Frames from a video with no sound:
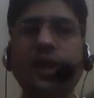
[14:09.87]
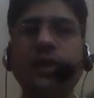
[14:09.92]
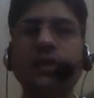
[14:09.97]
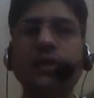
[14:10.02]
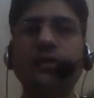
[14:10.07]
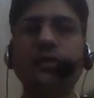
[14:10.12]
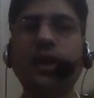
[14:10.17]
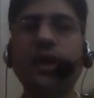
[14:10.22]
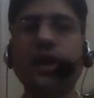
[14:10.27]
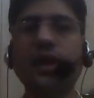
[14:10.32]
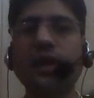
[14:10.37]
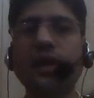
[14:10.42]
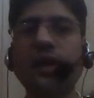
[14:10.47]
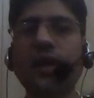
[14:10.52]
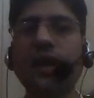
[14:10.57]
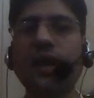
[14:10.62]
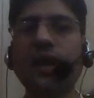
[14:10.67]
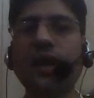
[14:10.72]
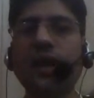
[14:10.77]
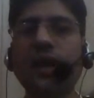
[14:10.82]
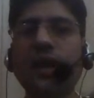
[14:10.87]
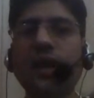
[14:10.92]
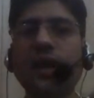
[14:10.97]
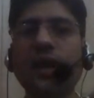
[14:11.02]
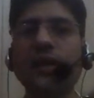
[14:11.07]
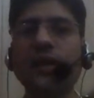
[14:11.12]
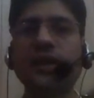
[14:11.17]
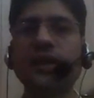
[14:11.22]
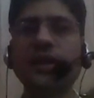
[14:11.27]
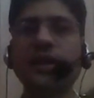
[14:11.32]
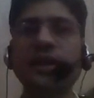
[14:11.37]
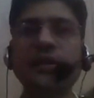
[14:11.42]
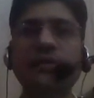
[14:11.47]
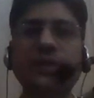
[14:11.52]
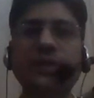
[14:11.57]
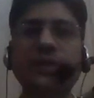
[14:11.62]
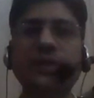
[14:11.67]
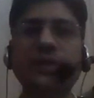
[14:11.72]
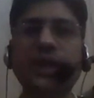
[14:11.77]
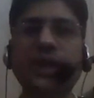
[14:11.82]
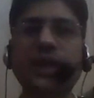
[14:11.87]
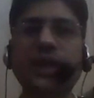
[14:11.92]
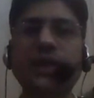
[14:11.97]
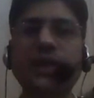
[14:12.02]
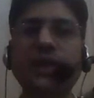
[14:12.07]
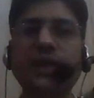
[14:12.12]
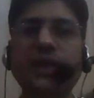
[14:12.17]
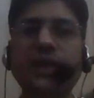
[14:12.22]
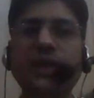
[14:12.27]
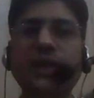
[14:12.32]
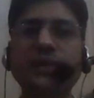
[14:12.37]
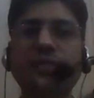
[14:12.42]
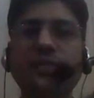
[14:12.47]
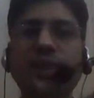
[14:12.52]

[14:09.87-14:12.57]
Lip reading: Can you tell the physical address?